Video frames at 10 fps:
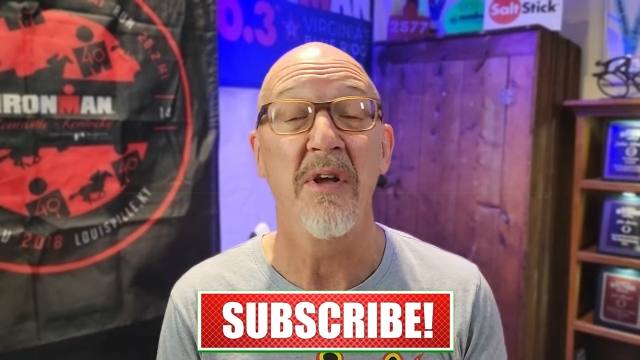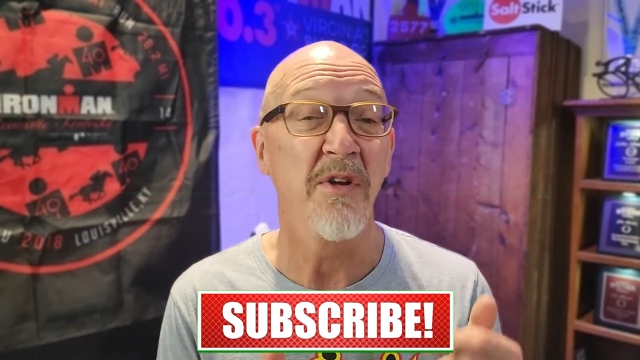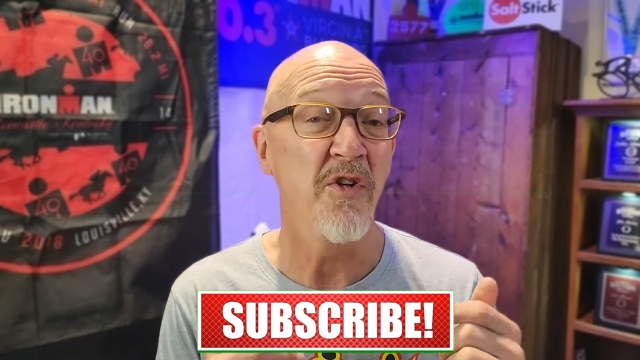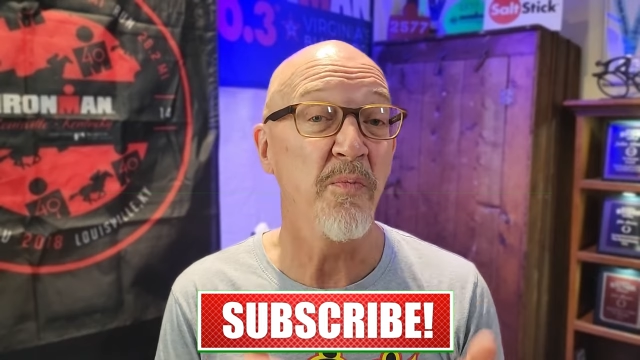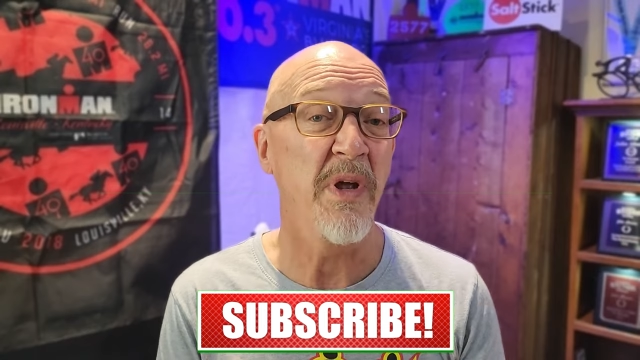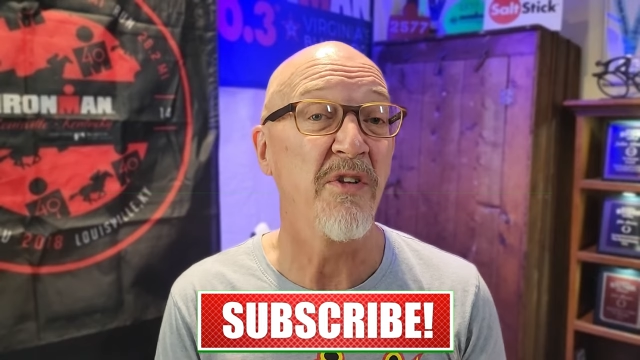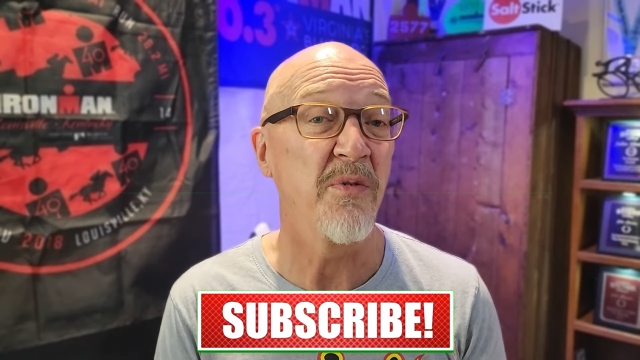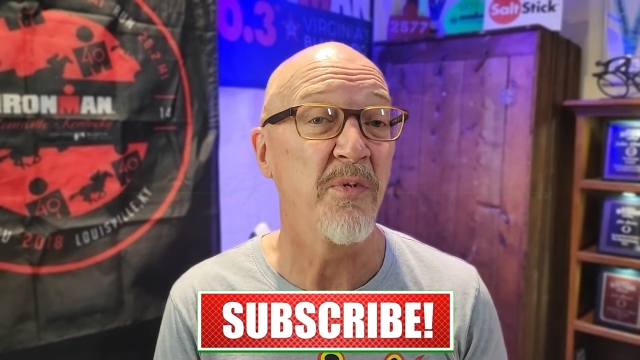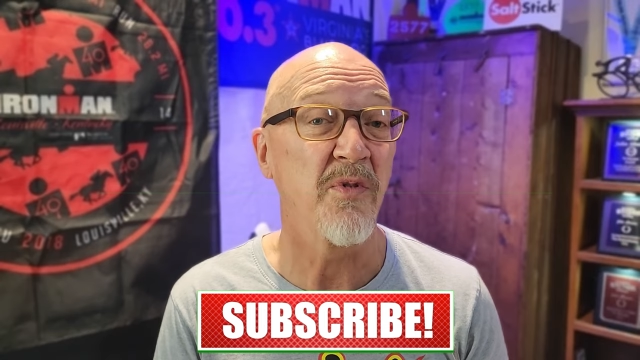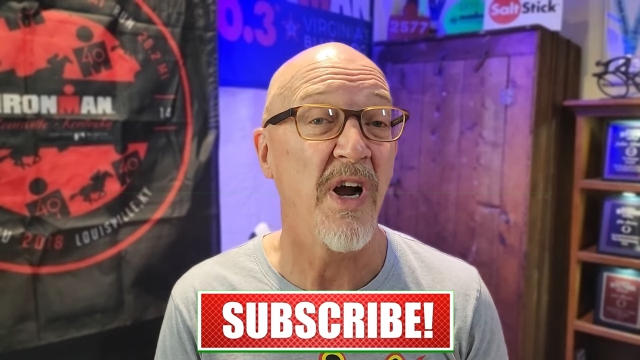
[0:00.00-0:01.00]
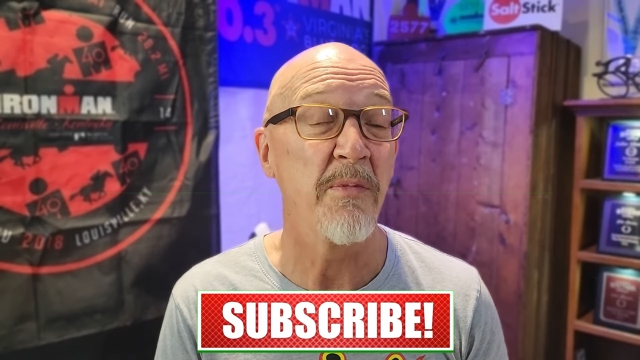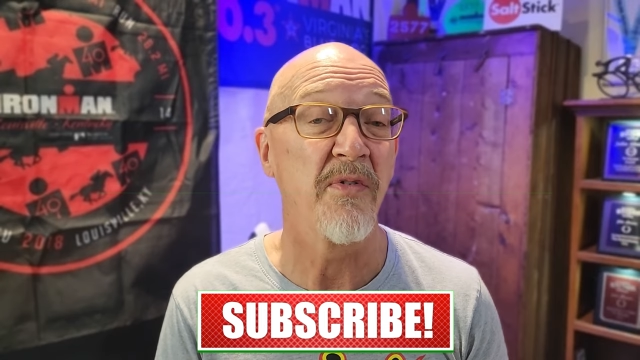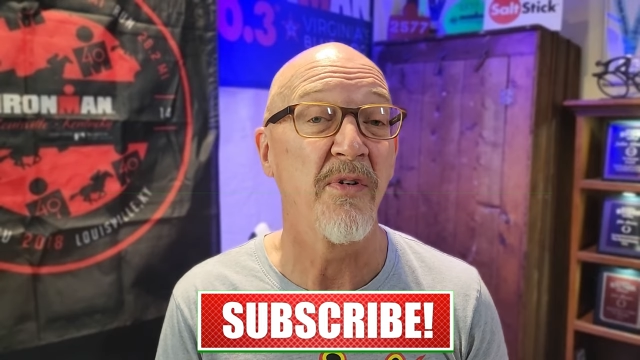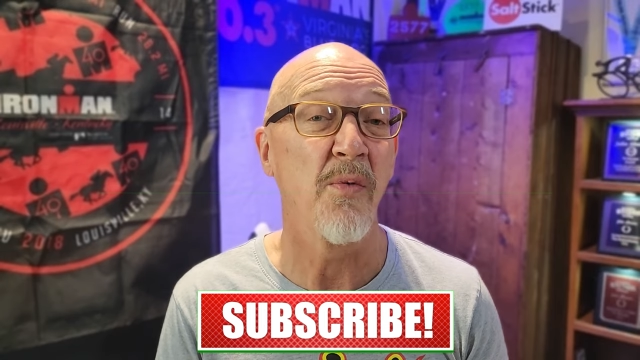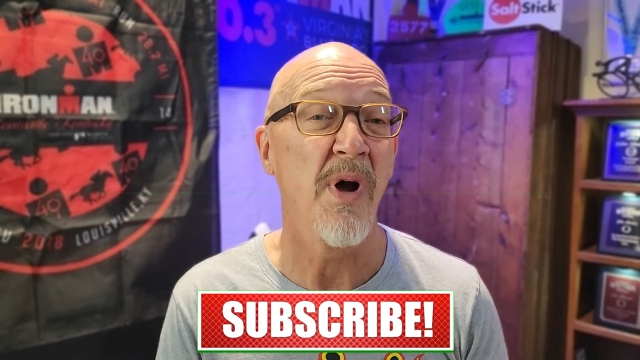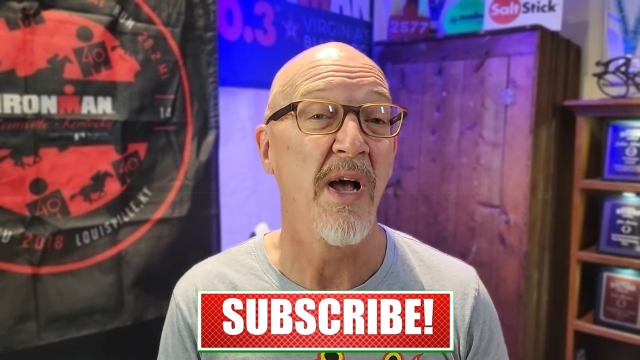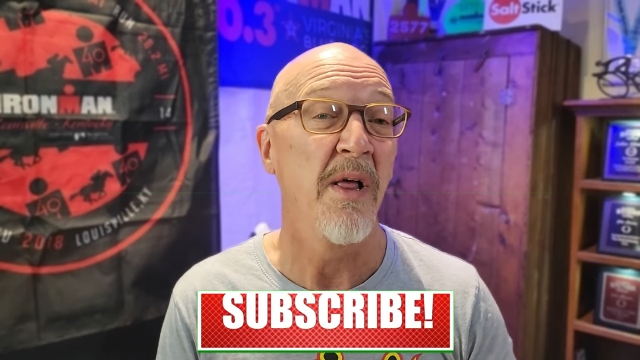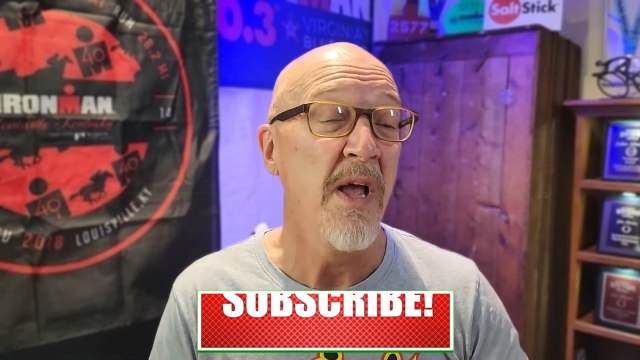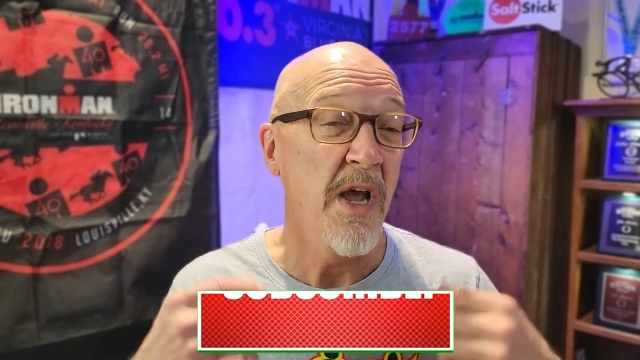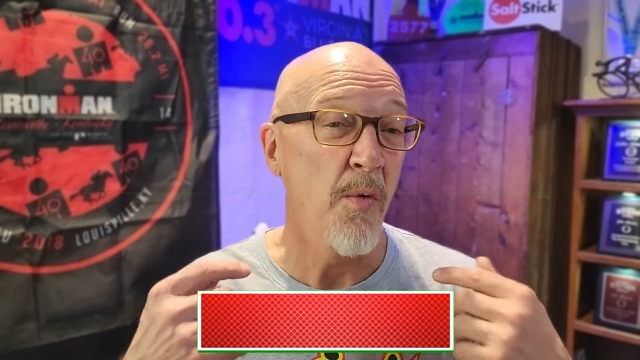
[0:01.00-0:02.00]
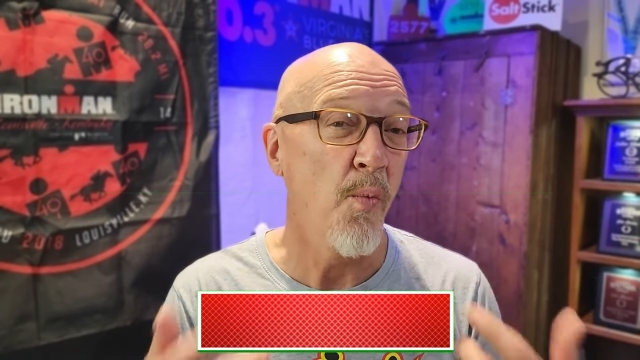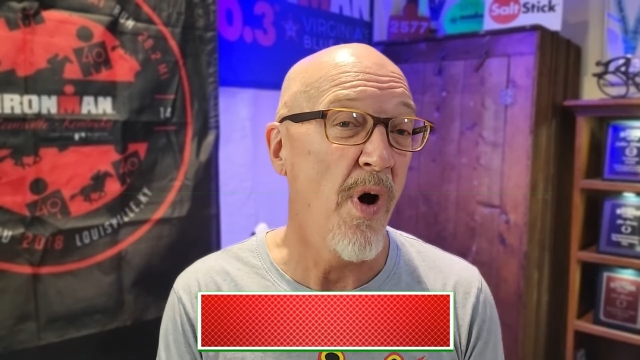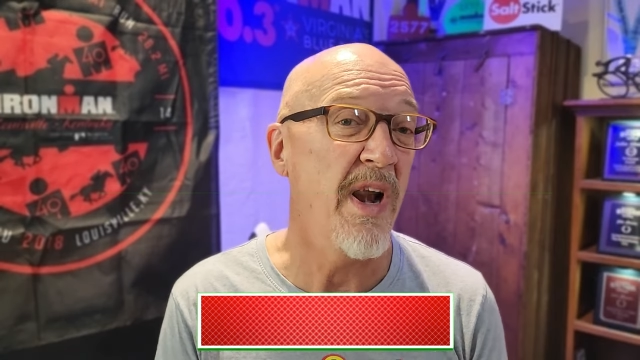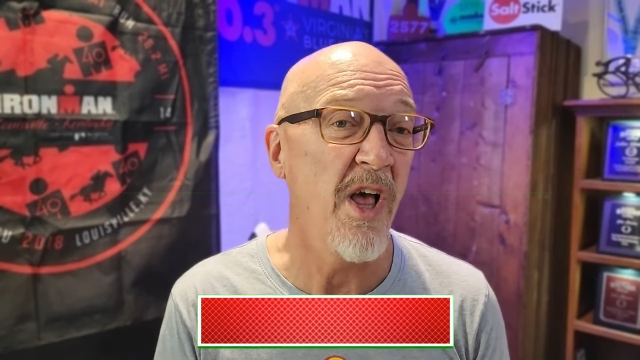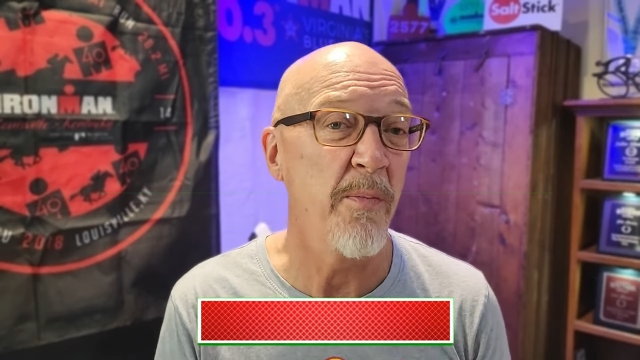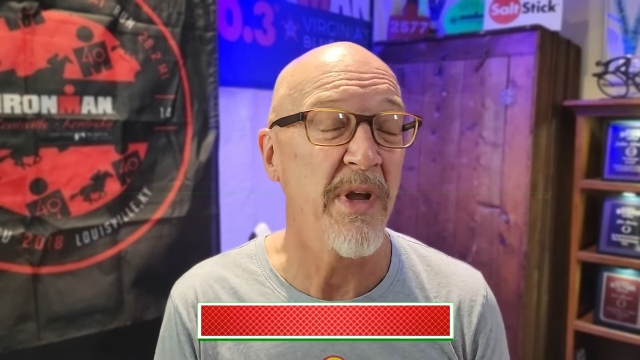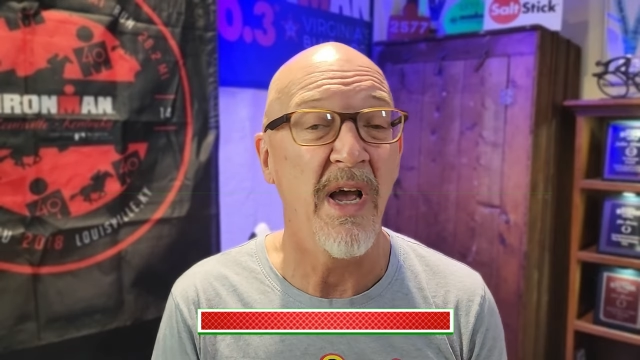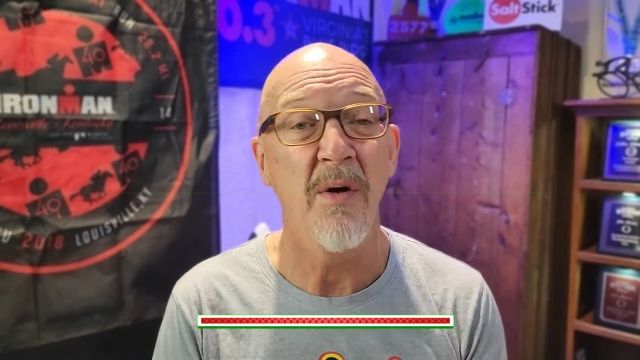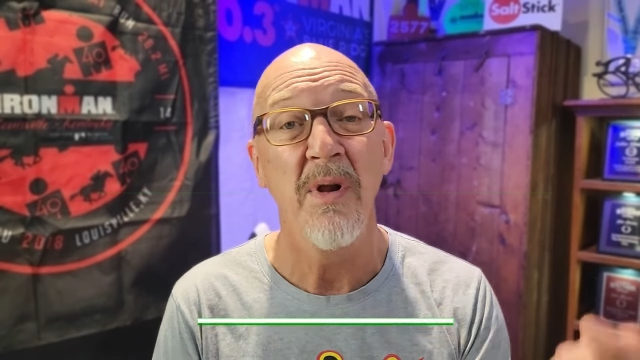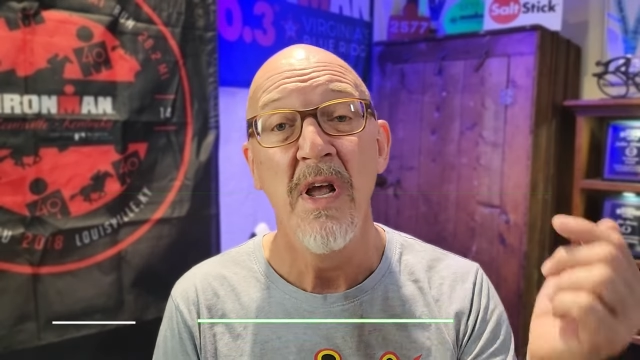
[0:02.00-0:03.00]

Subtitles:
and you've been a subscriber for a while and want to help me out,